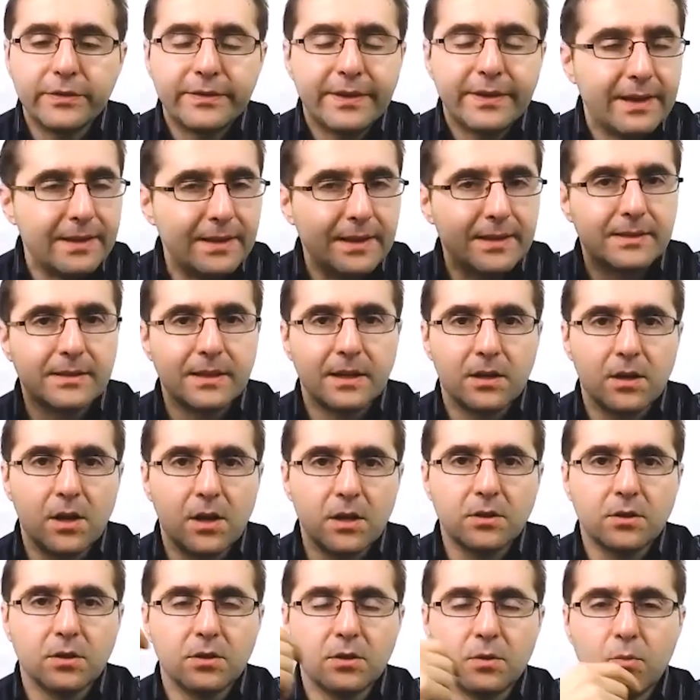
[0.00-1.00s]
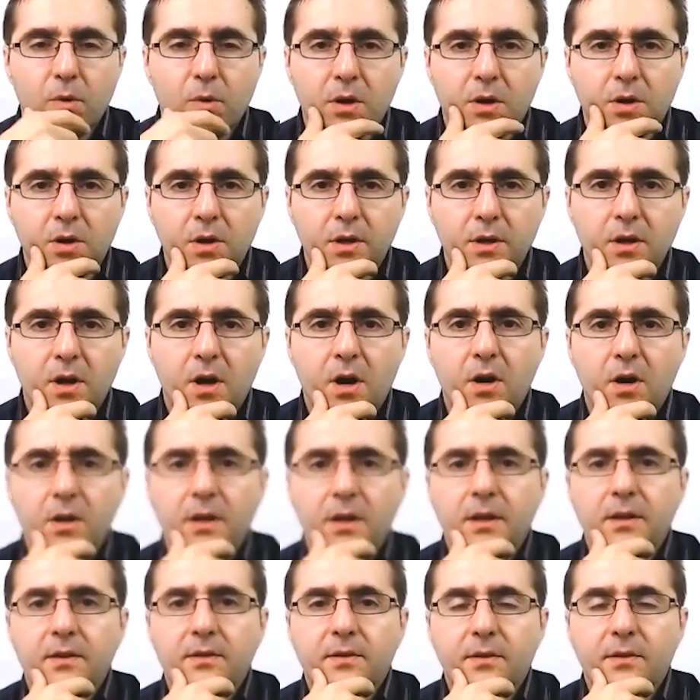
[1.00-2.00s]
said that a lot of the work going on
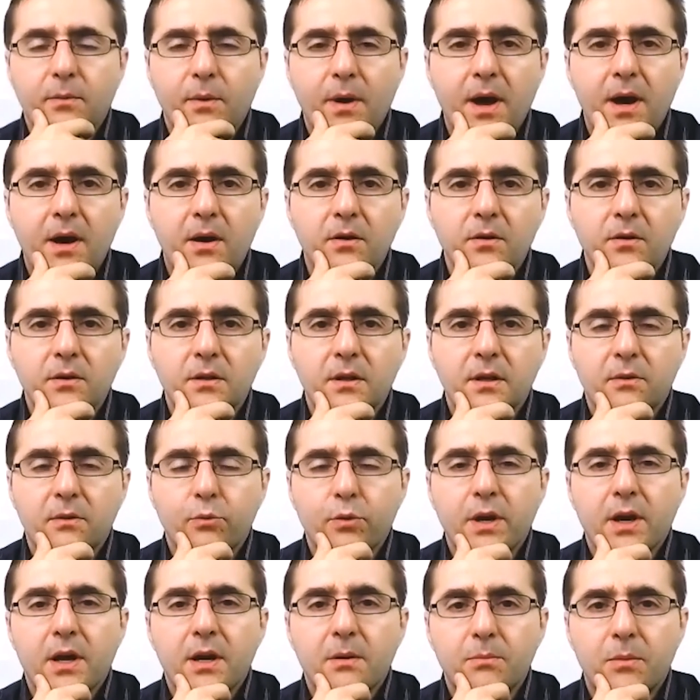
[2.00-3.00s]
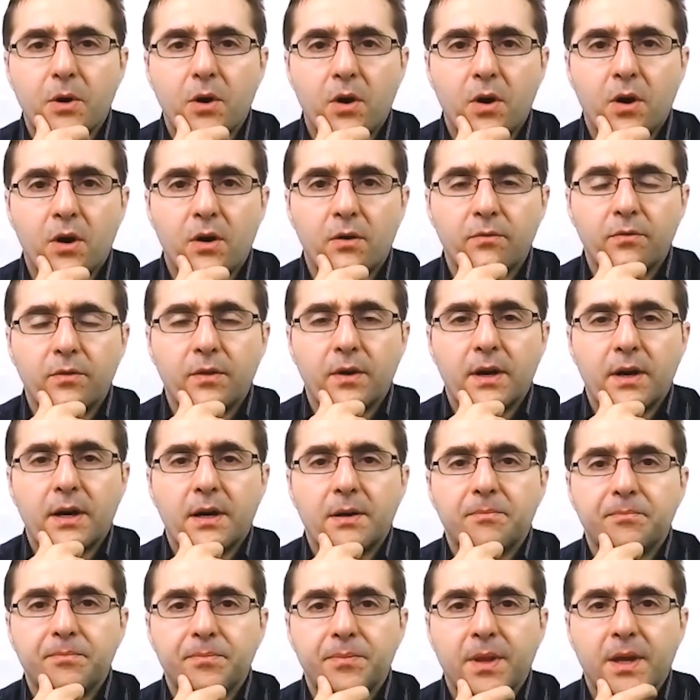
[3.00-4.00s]
is around the realm
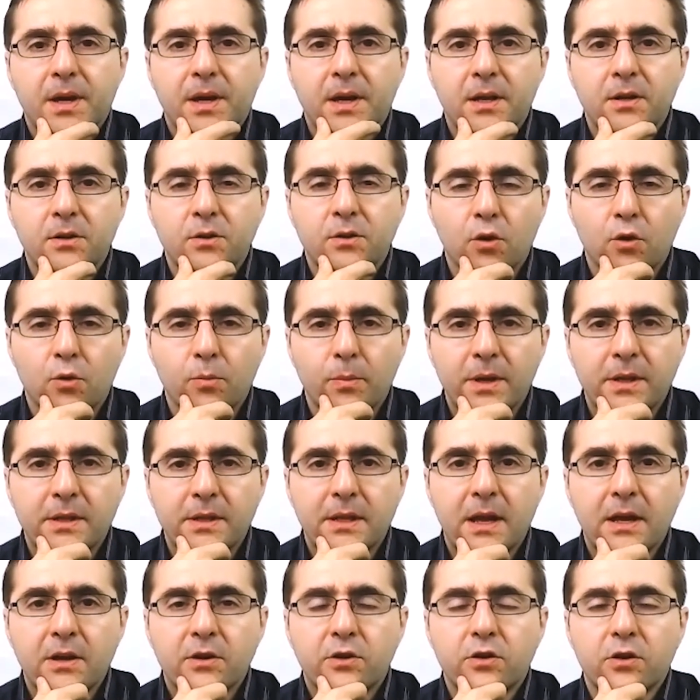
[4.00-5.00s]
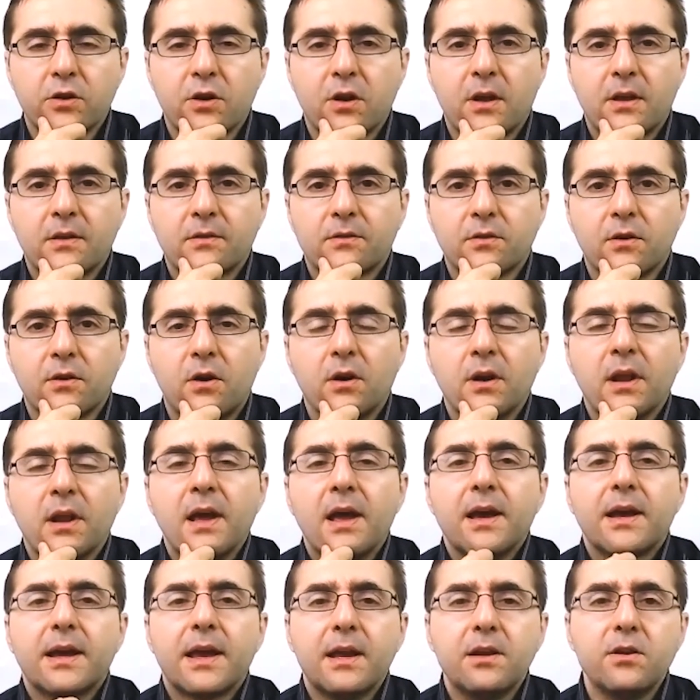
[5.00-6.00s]
of documentation and so on.
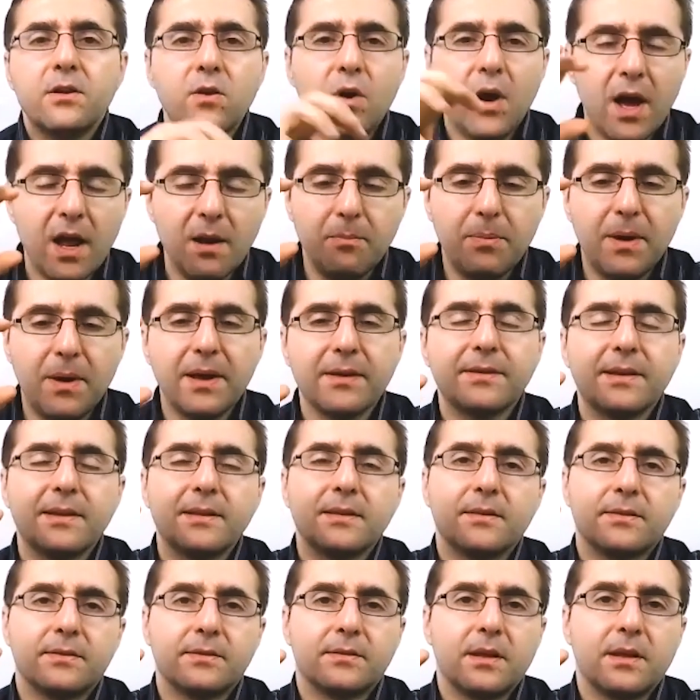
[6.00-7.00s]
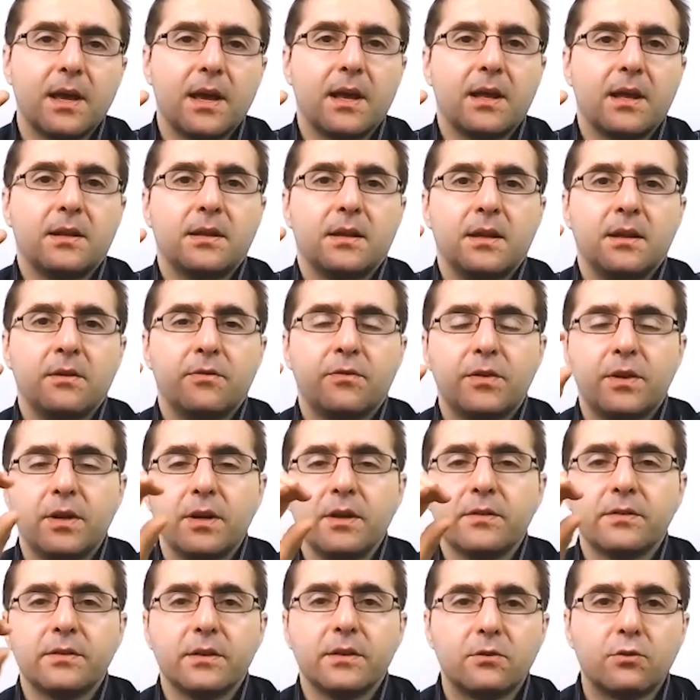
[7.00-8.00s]
Can you help us understand if there
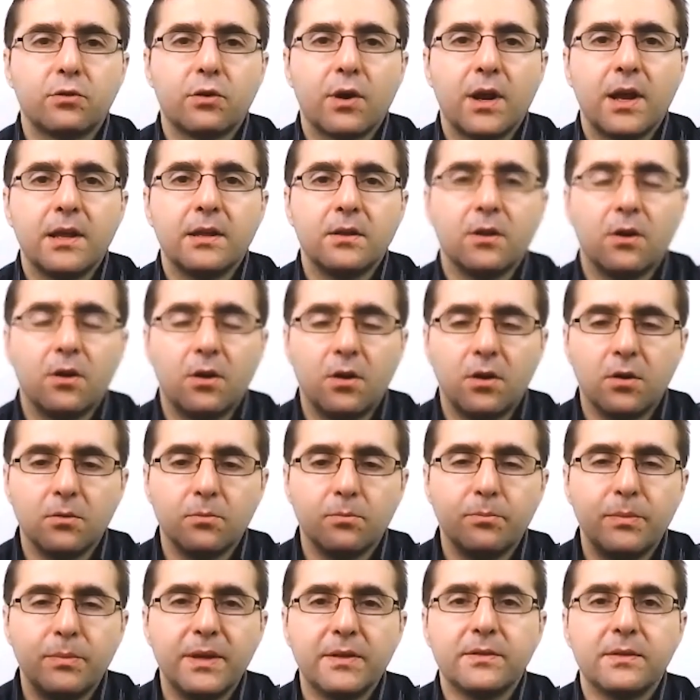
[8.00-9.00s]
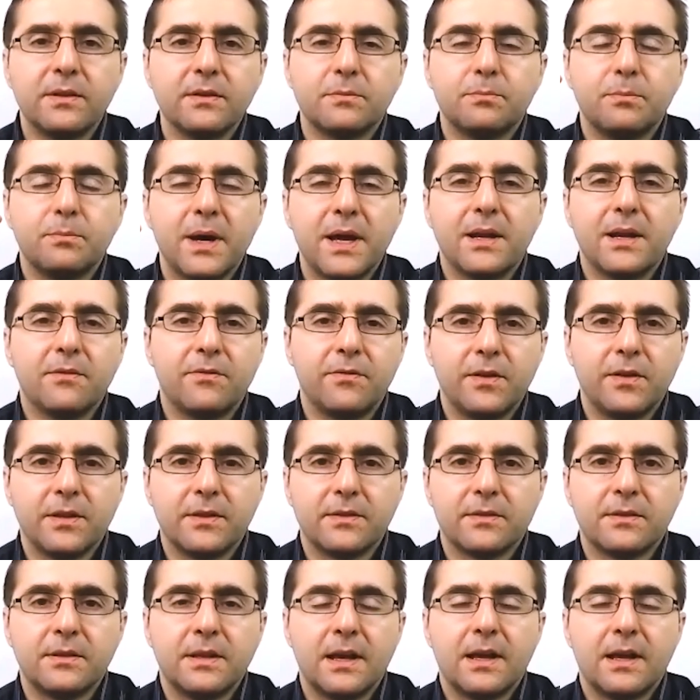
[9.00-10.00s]
is a trend on business
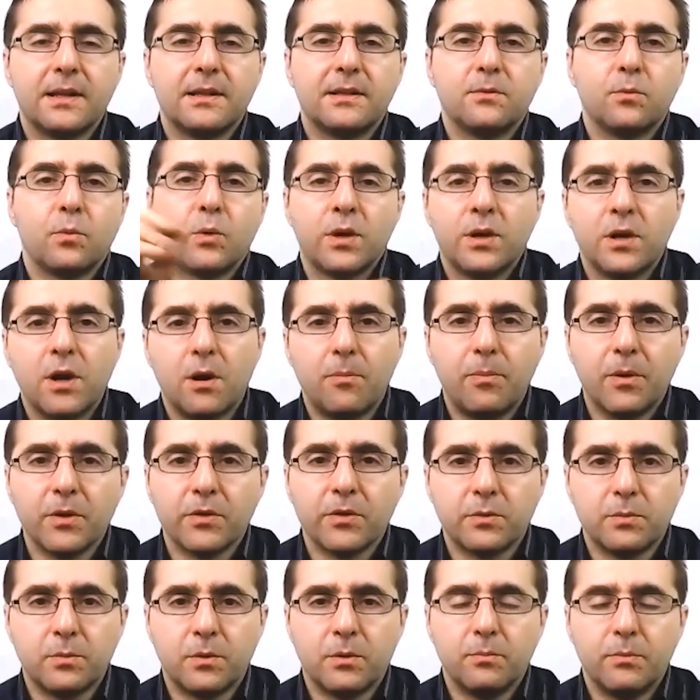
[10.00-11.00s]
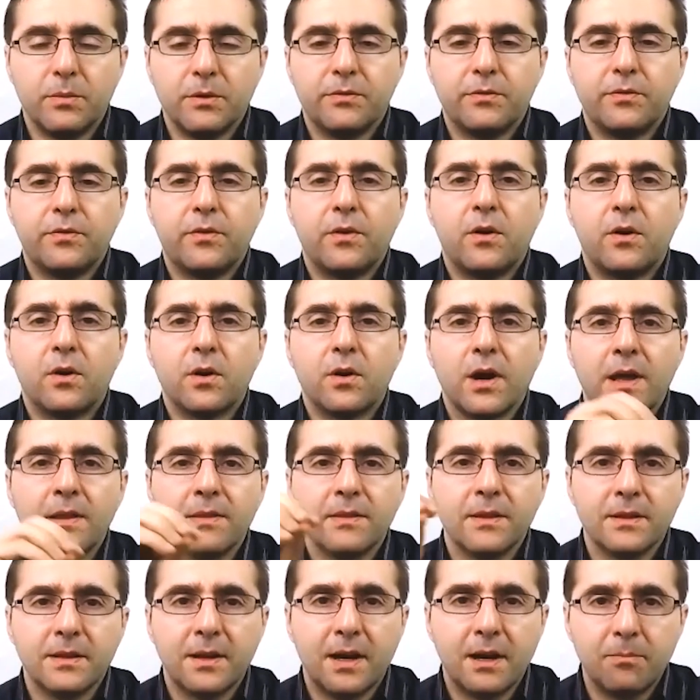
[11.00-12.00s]
benefits that were not possible before and
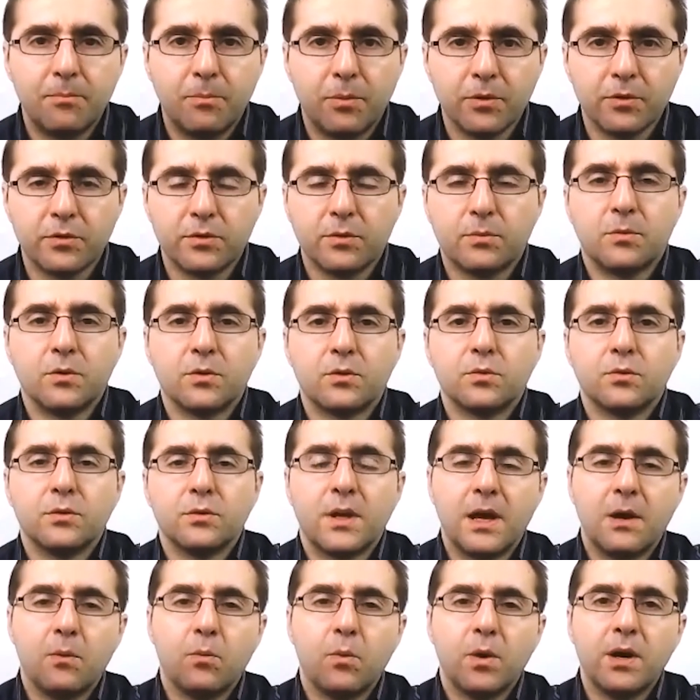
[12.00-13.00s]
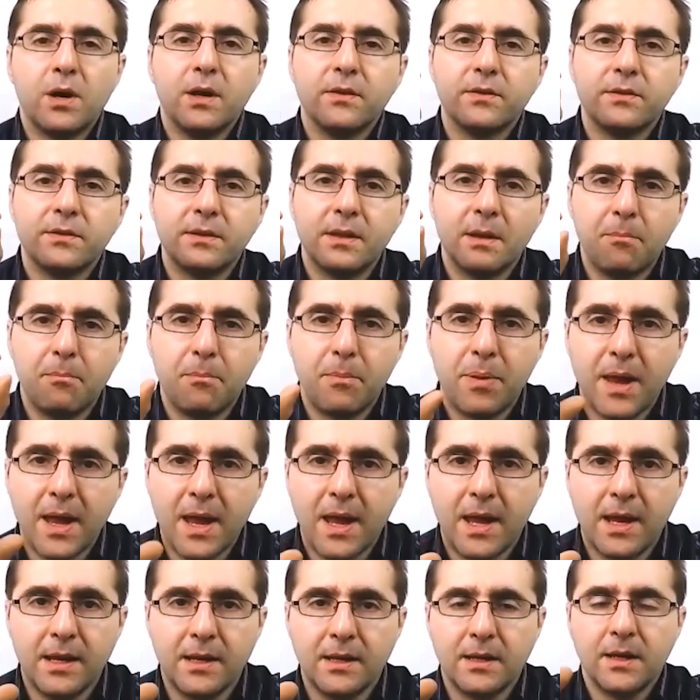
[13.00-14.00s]
that are possible today? Where is the
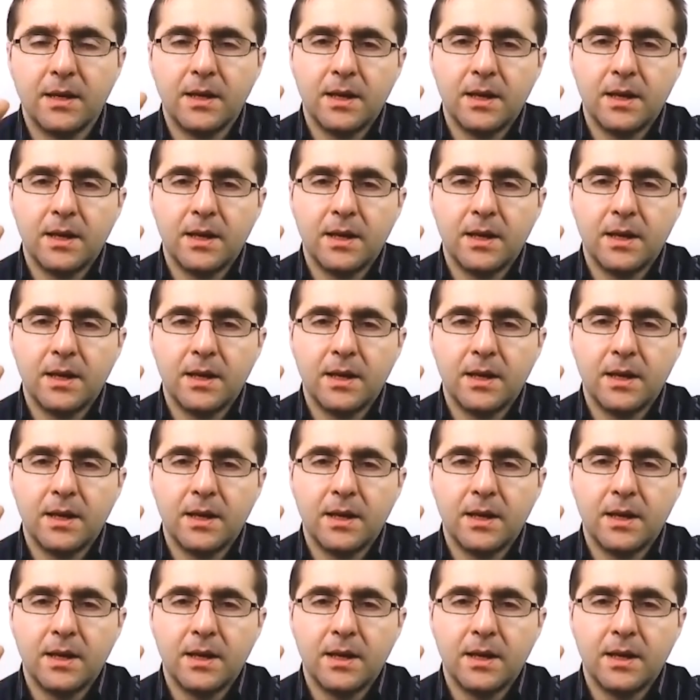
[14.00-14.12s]
pain?